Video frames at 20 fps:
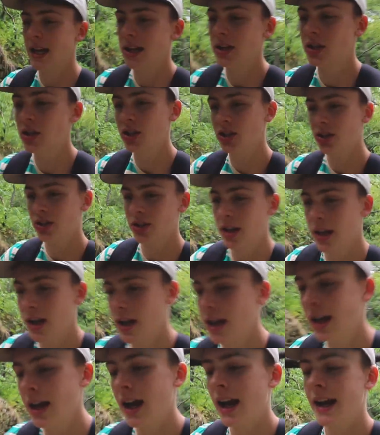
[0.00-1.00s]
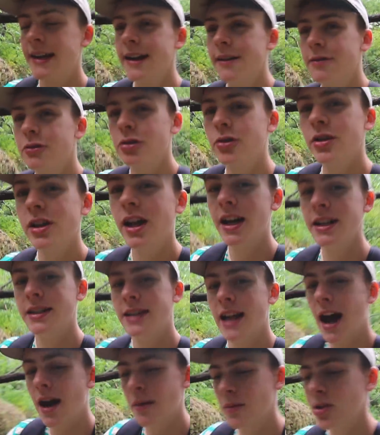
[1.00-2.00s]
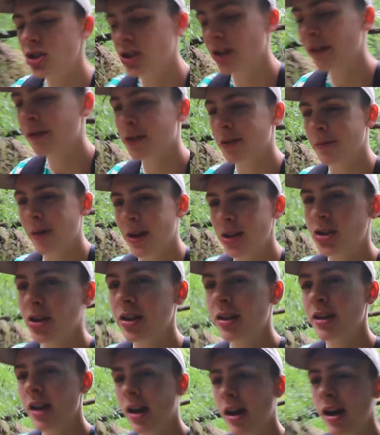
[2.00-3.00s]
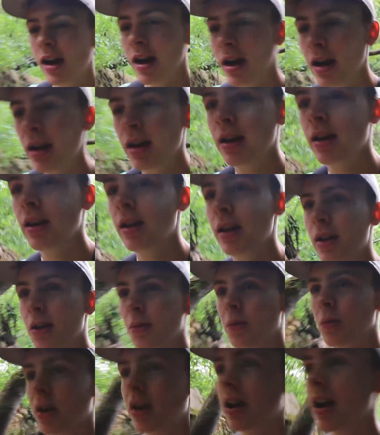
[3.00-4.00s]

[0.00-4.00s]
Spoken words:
And I never realized how much information we're